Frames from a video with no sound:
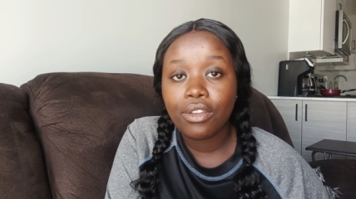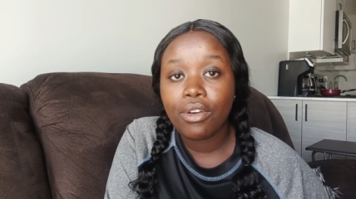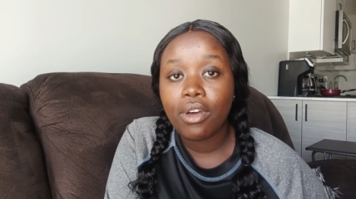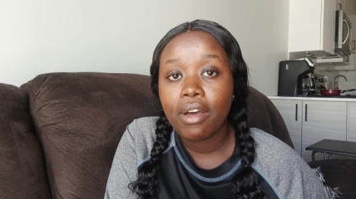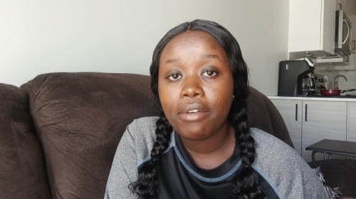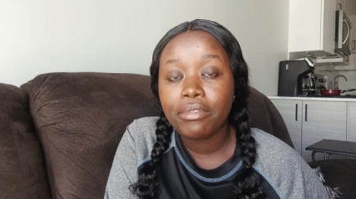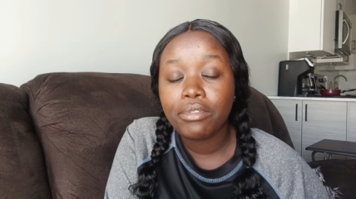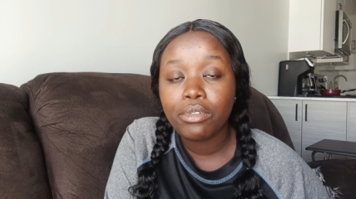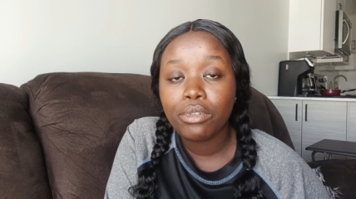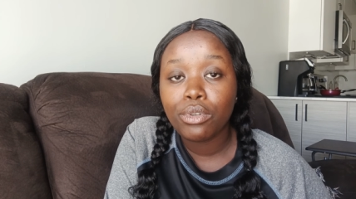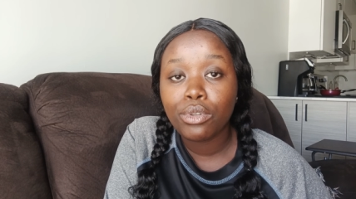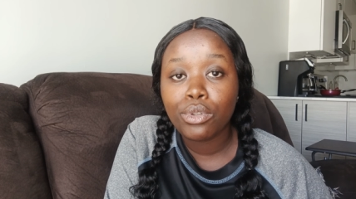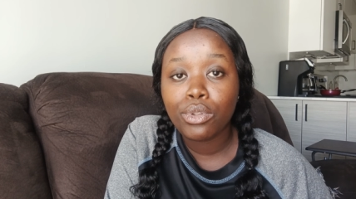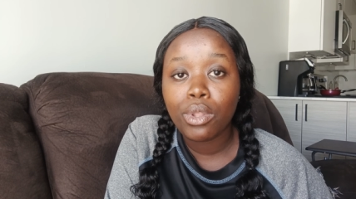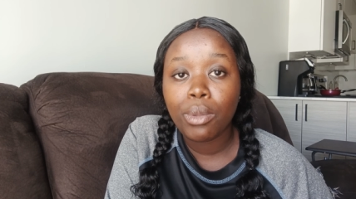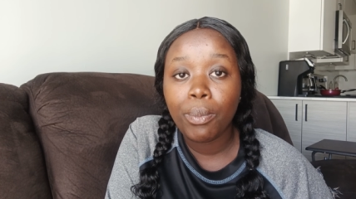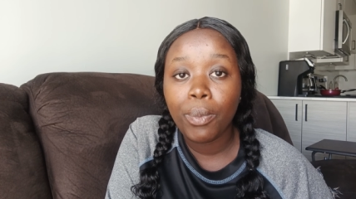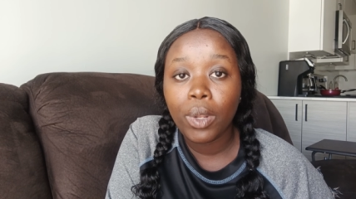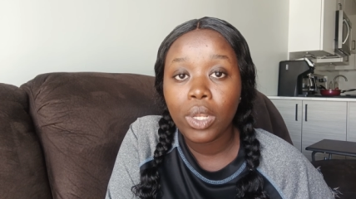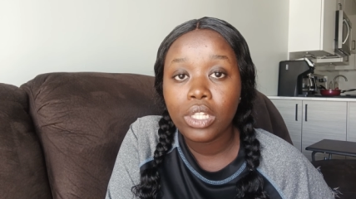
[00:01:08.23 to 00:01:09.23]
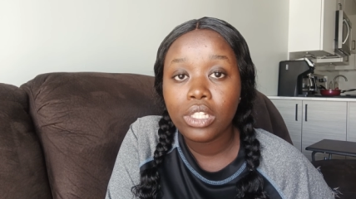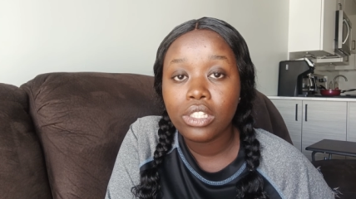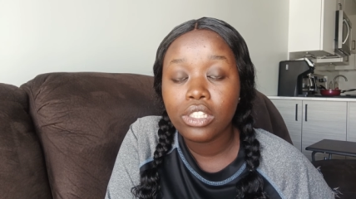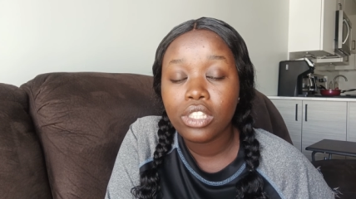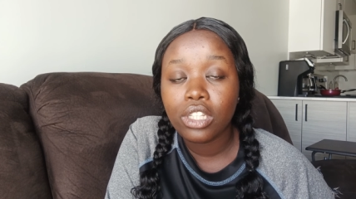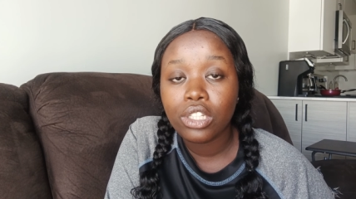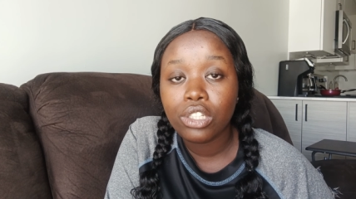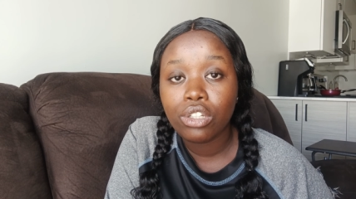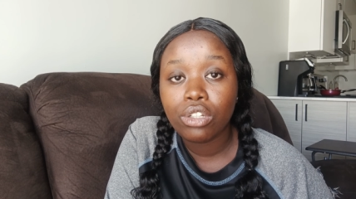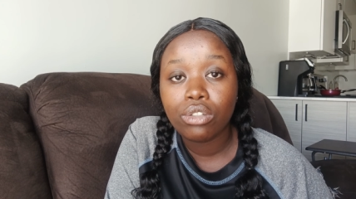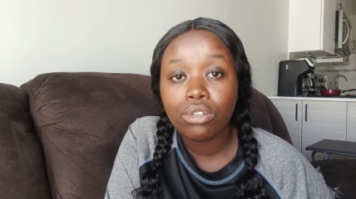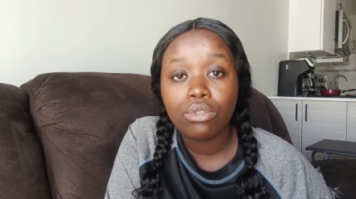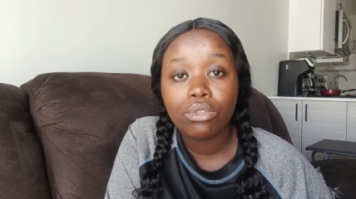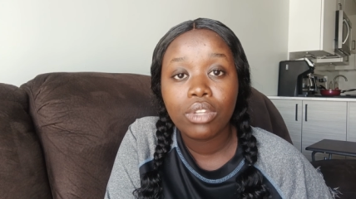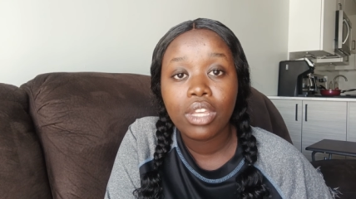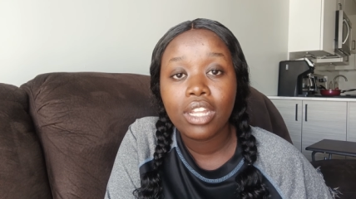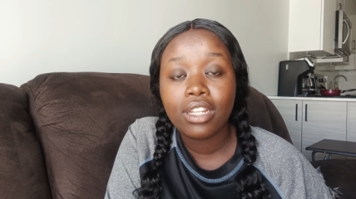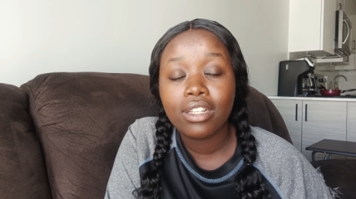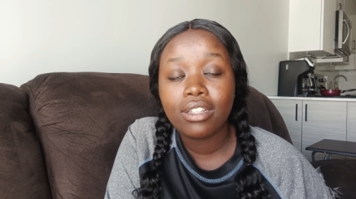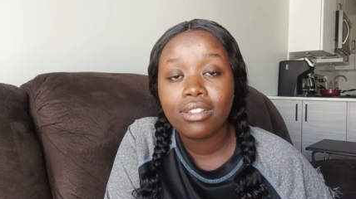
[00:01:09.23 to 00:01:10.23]
You have to go to the police station to
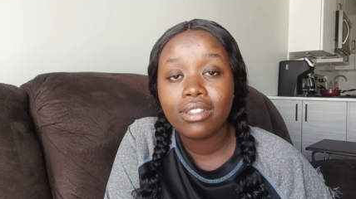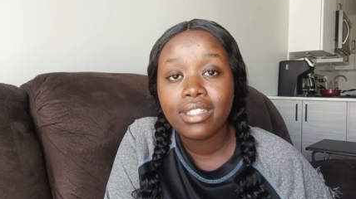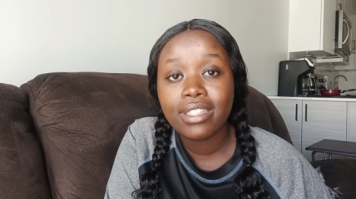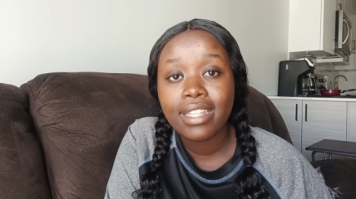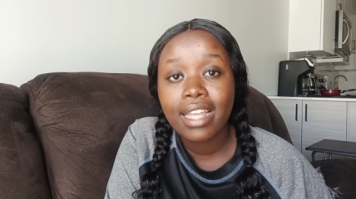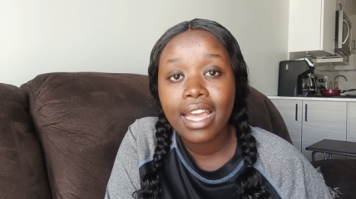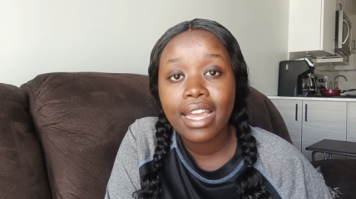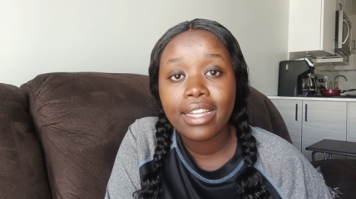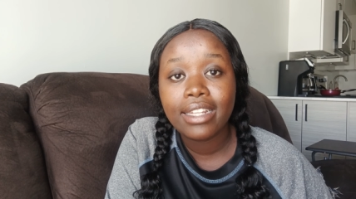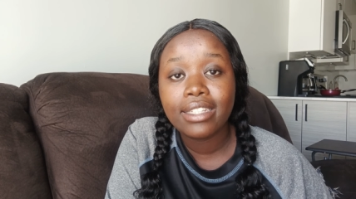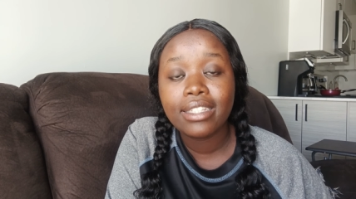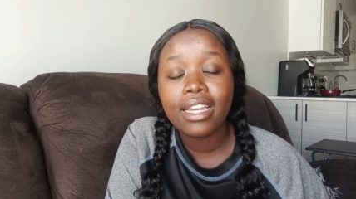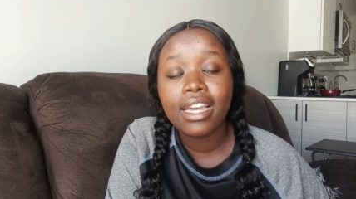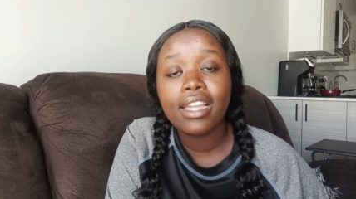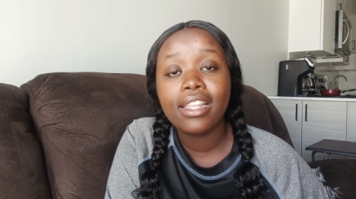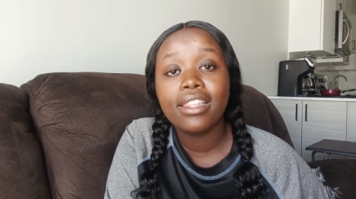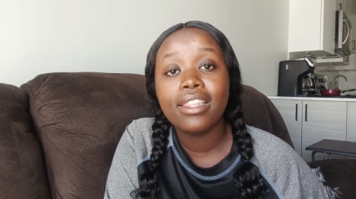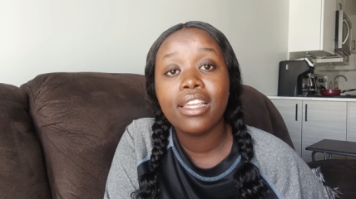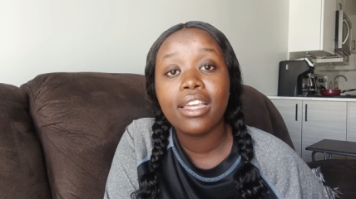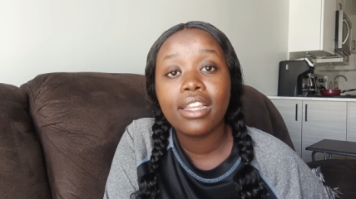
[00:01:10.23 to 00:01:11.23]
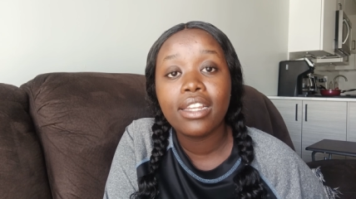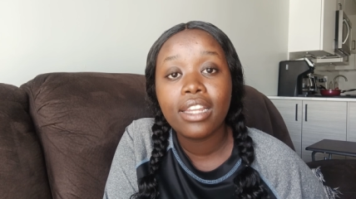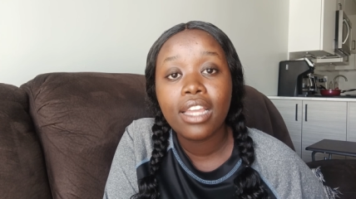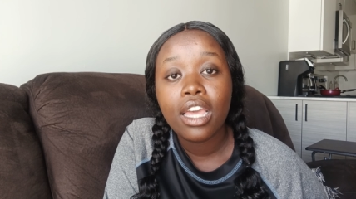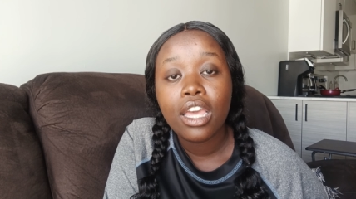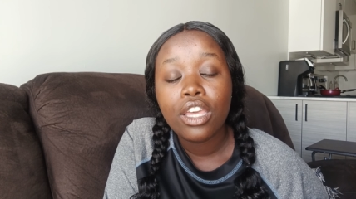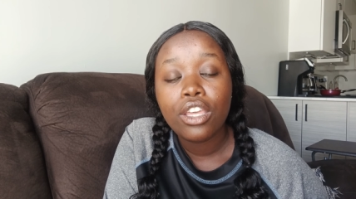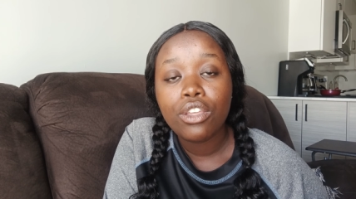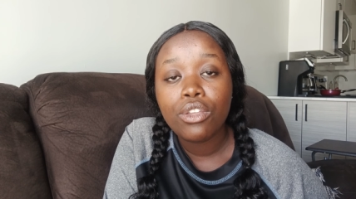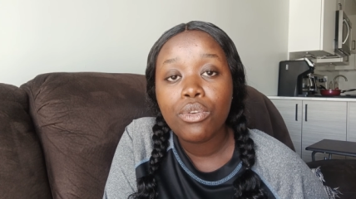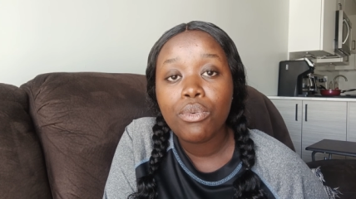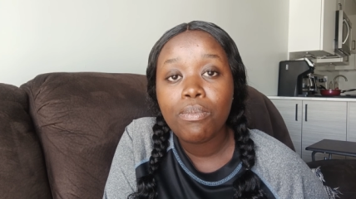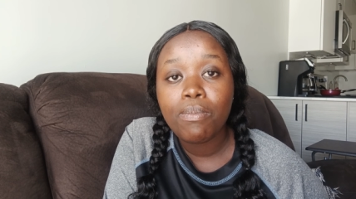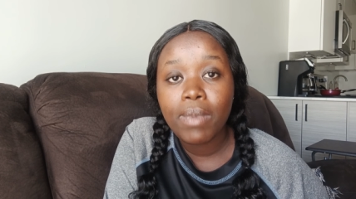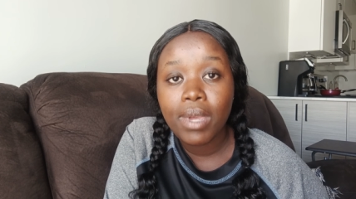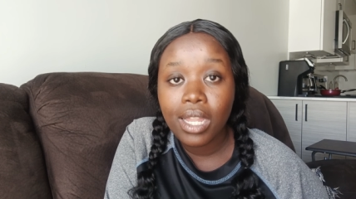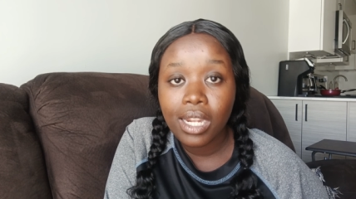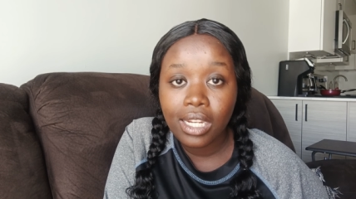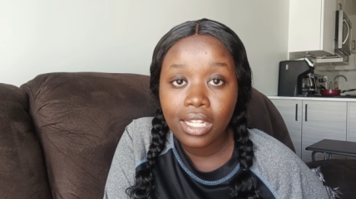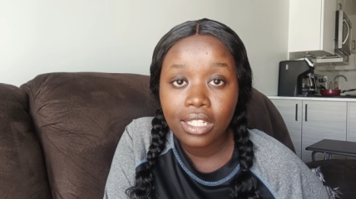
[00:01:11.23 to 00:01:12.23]
get it signed, and then you
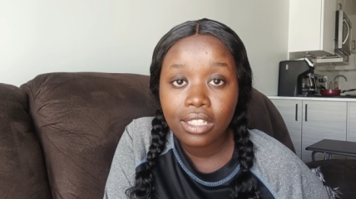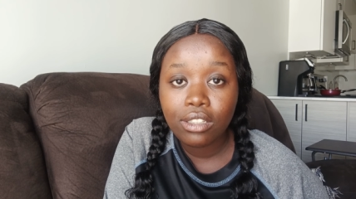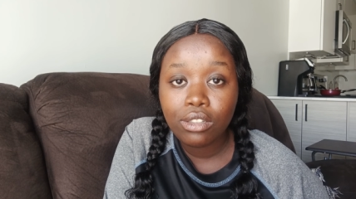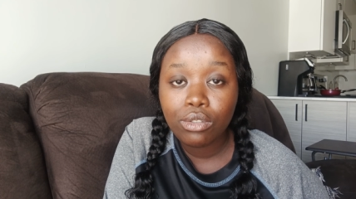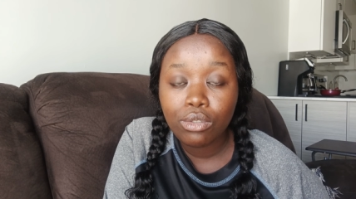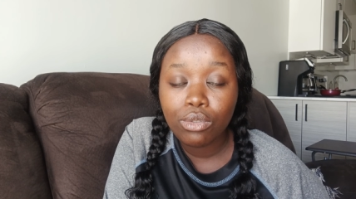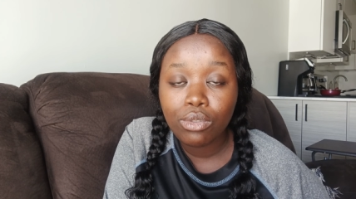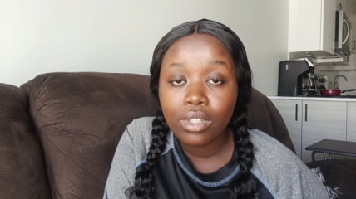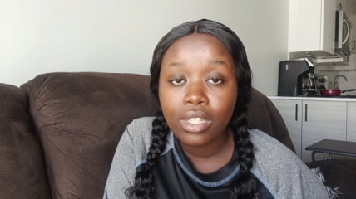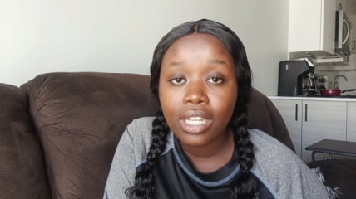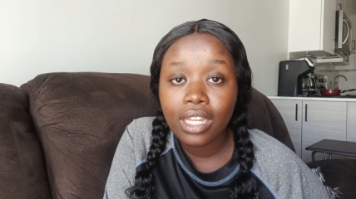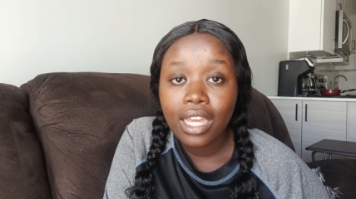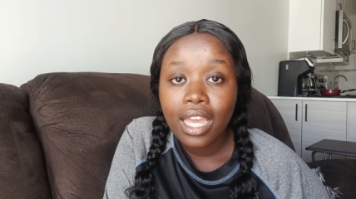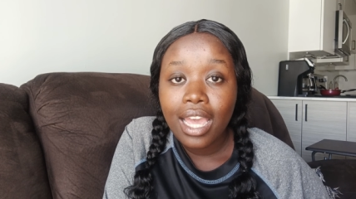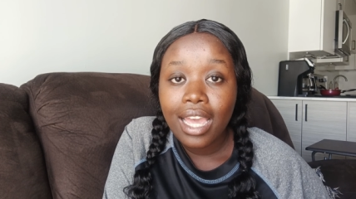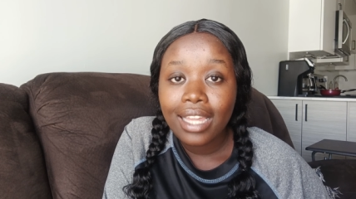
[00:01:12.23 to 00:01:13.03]
mail it to the